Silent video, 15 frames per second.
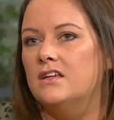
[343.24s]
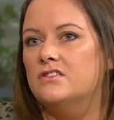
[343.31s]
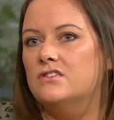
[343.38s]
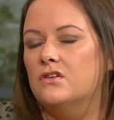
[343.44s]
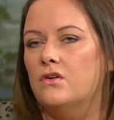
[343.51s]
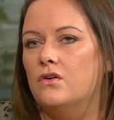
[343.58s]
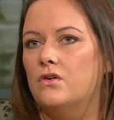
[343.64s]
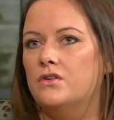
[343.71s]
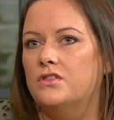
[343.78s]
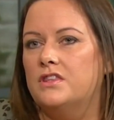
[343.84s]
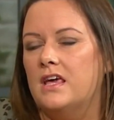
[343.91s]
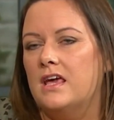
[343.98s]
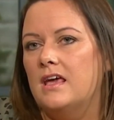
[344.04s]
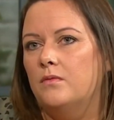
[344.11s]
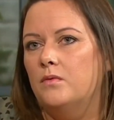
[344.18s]
so
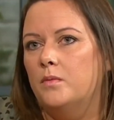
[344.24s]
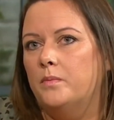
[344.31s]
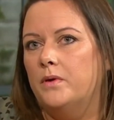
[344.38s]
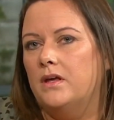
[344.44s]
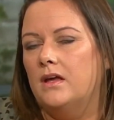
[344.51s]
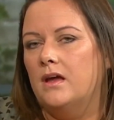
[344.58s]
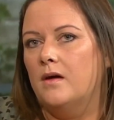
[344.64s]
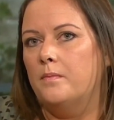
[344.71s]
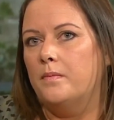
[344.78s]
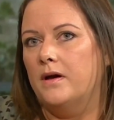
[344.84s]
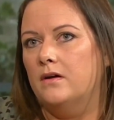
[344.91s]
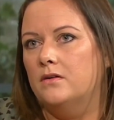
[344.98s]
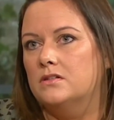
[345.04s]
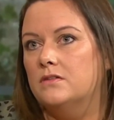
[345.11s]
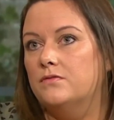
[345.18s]
they would be
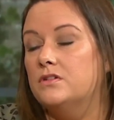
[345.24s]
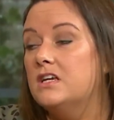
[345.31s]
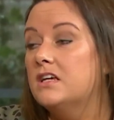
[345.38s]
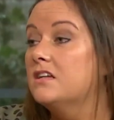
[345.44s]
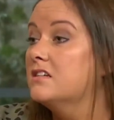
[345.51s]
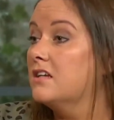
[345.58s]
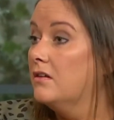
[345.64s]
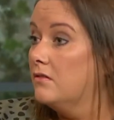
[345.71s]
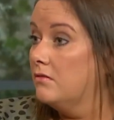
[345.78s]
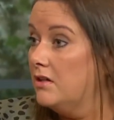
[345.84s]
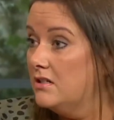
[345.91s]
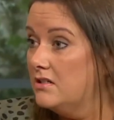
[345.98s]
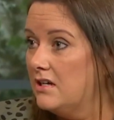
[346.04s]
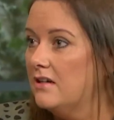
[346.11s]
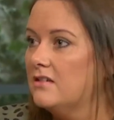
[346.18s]
about, if we take into account the
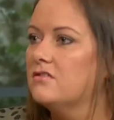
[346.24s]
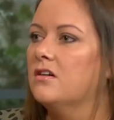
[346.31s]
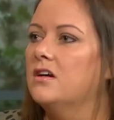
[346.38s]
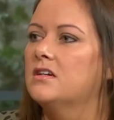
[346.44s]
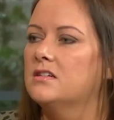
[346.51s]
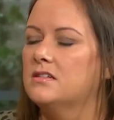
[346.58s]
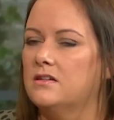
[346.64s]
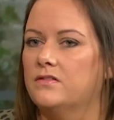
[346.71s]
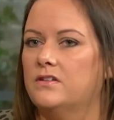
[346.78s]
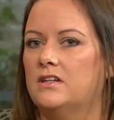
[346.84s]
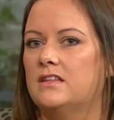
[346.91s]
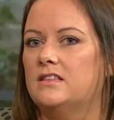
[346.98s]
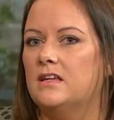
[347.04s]
rent tax credit and everything that,